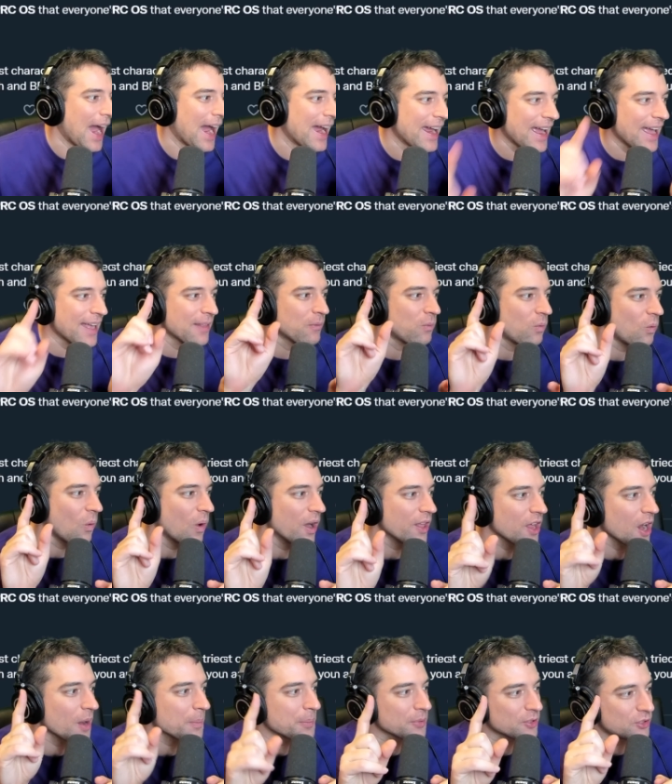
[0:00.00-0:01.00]
I had
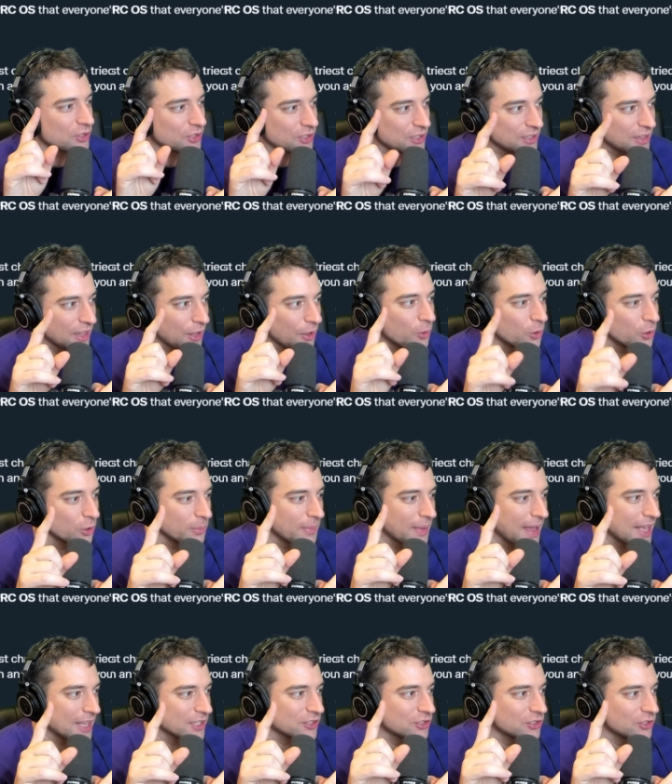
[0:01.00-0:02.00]
one opportunity that whole
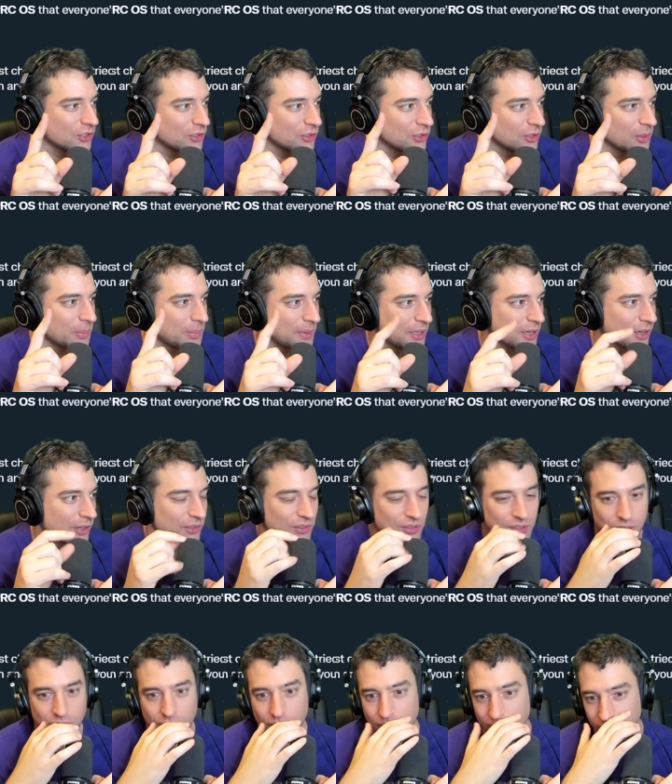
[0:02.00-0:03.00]
match to do the
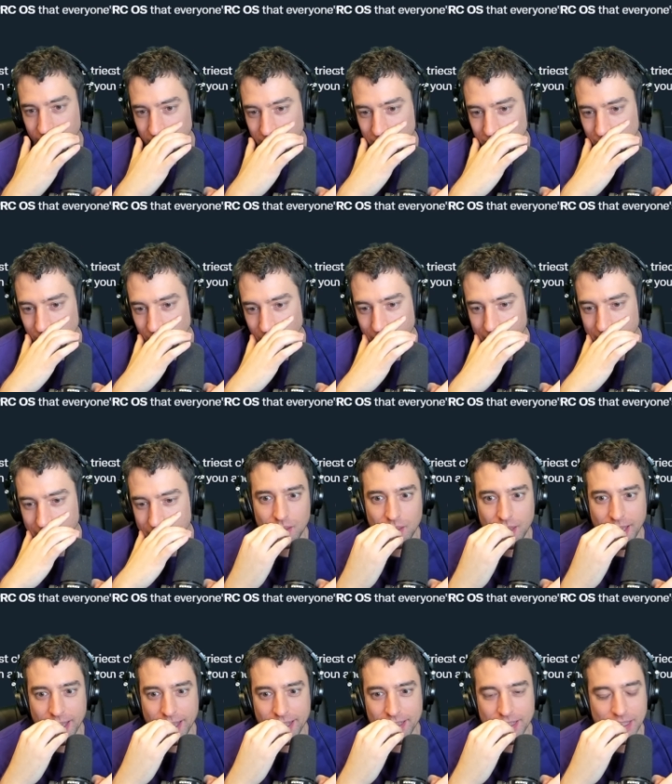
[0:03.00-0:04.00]
PRCOS, right?
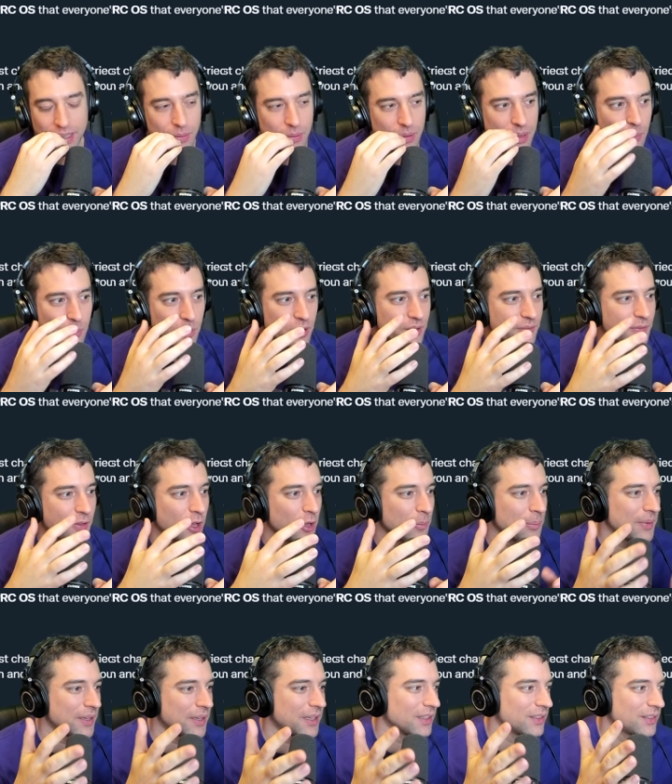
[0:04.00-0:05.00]
And it, it, wouldn't have
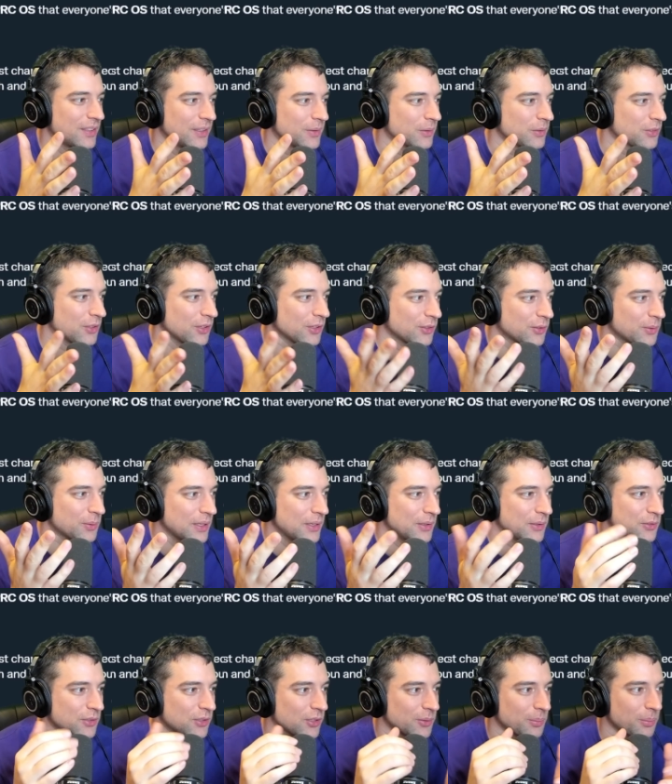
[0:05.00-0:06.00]
helped because he was just
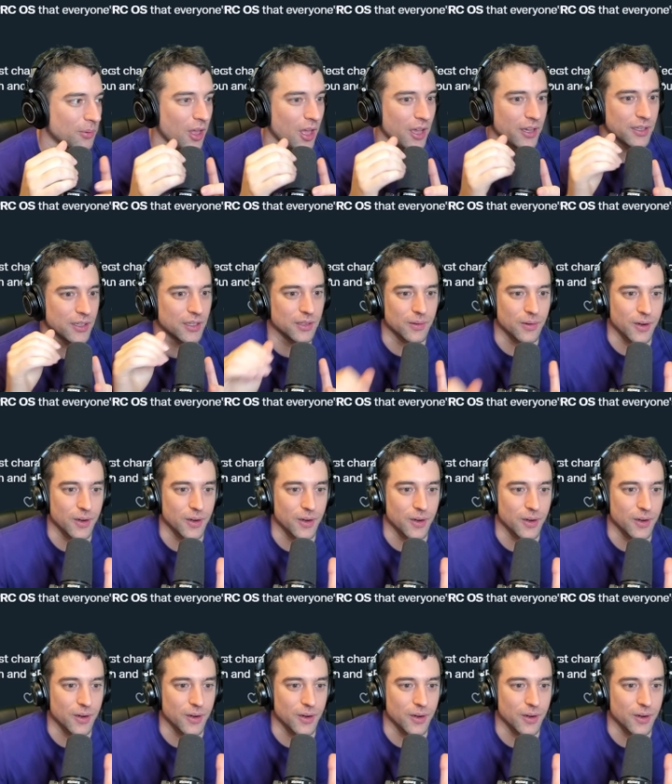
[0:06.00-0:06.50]
he was just blocking,